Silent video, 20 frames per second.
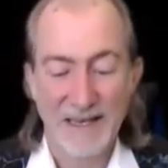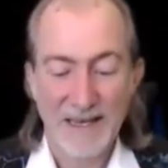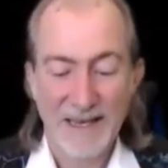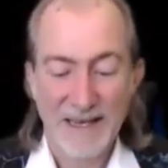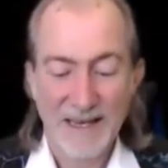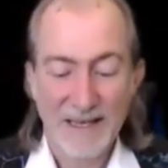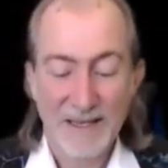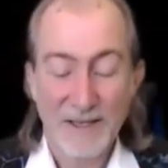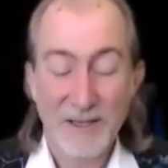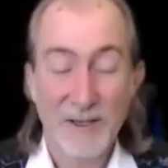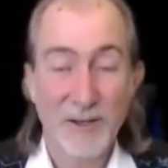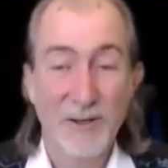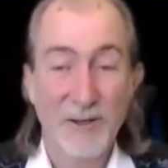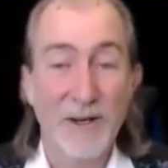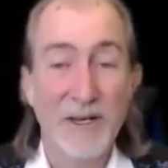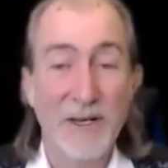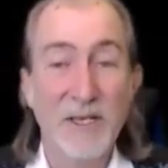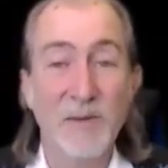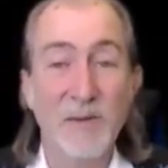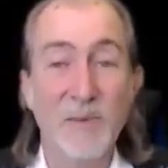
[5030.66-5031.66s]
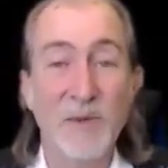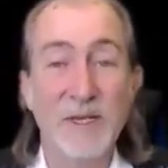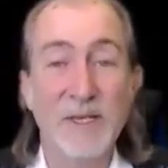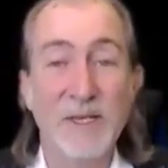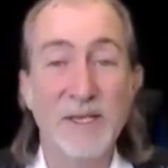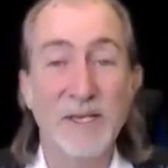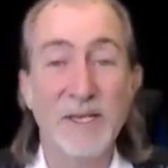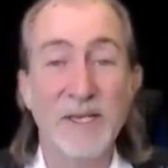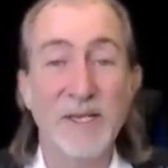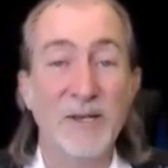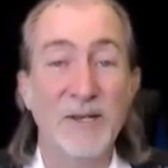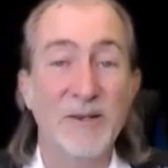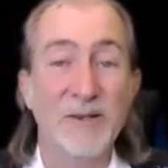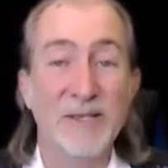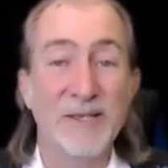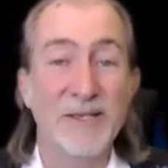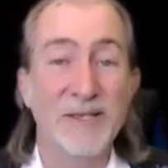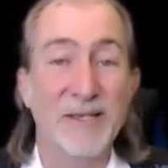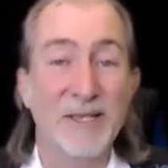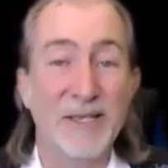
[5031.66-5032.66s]
wow. Great to be a seeker,
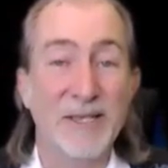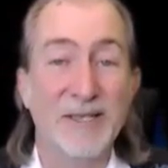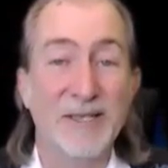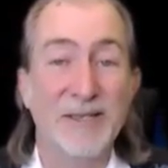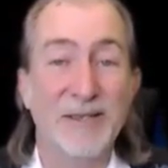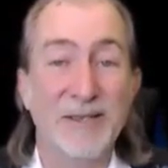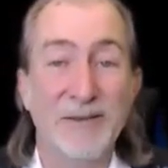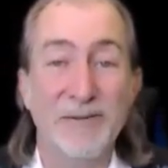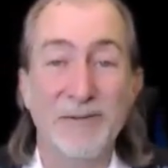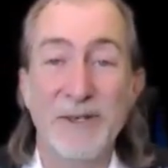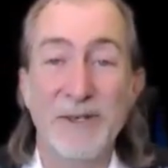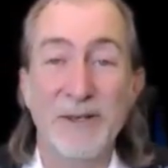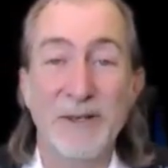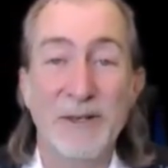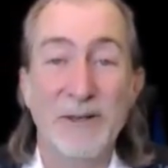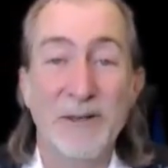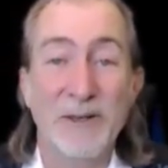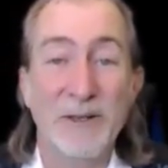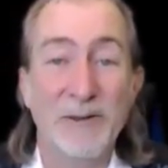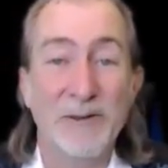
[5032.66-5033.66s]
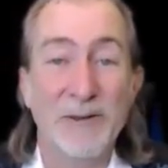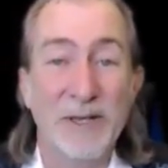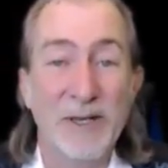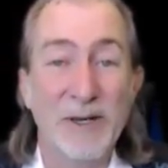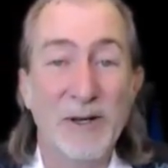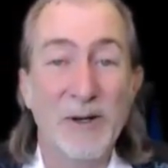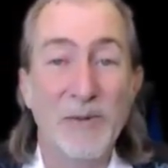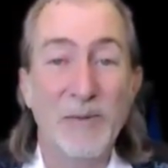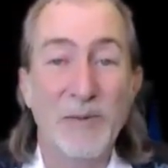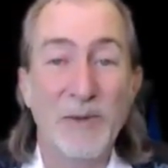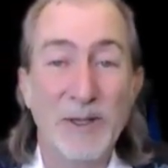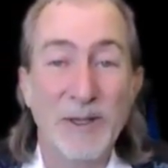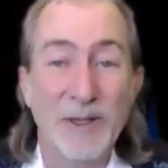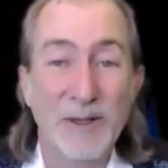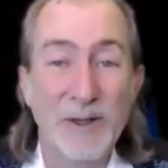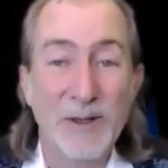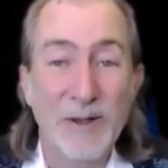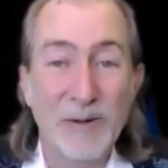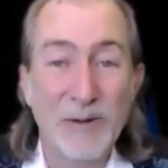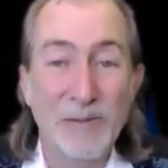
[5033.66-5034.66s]
isn't it? And we can only hope that
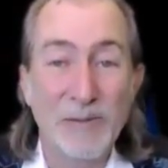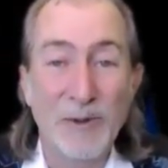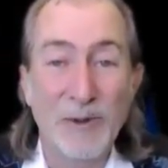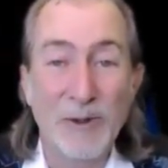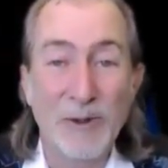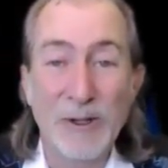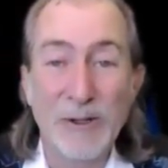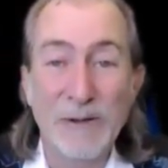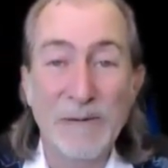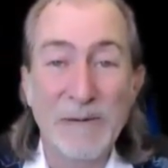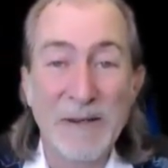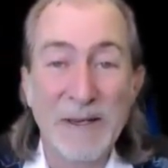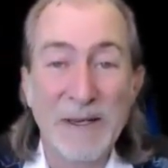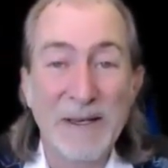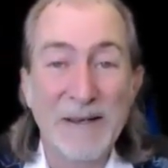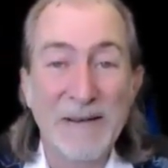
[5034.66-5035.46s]
there are more.